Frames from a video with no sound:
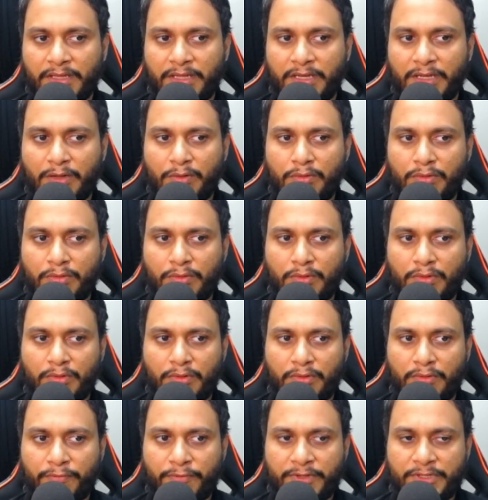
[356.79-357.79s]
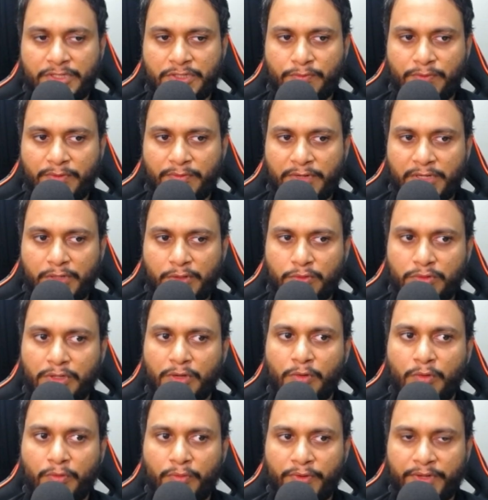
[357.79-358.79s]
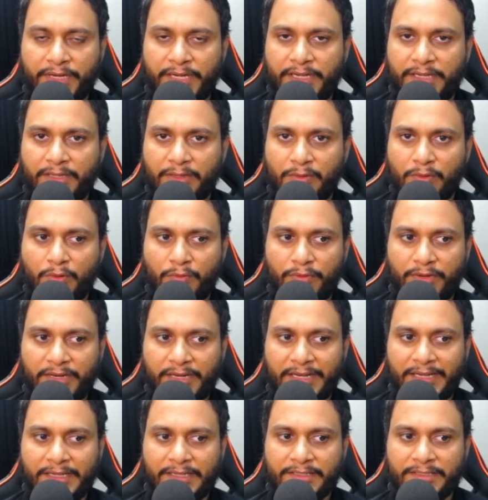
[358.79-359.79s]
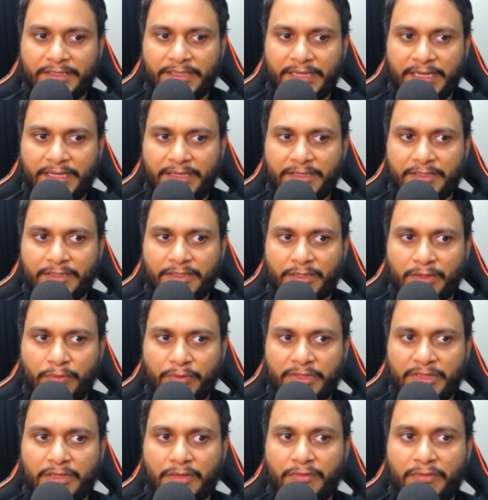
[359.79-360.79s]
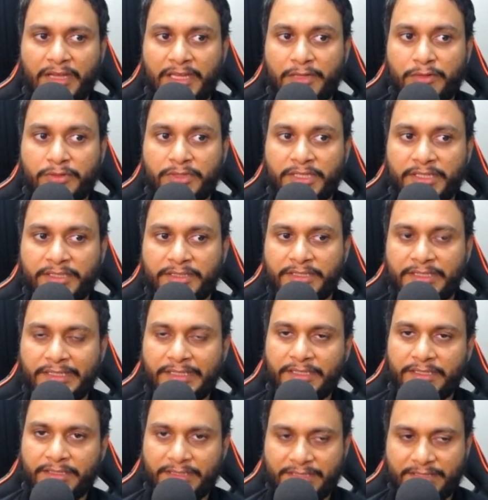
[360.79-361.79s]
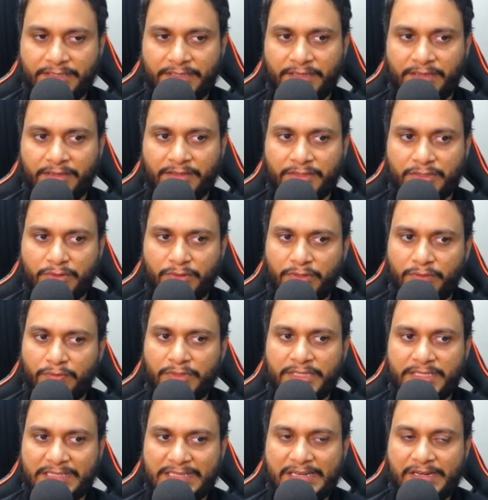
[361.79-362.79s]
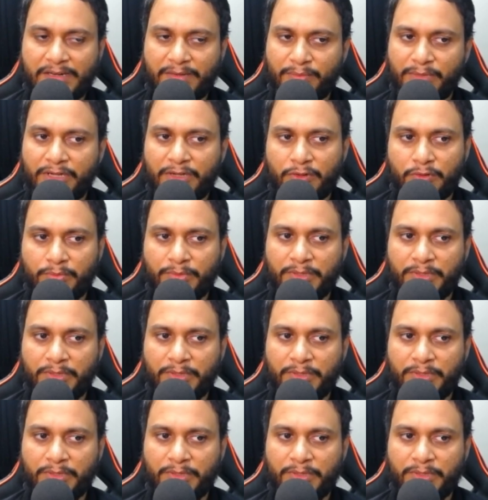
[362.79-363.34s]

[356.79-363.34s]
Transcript: now first we will do the overwriting override the writer with the value that the reader is seeing so it will still remain to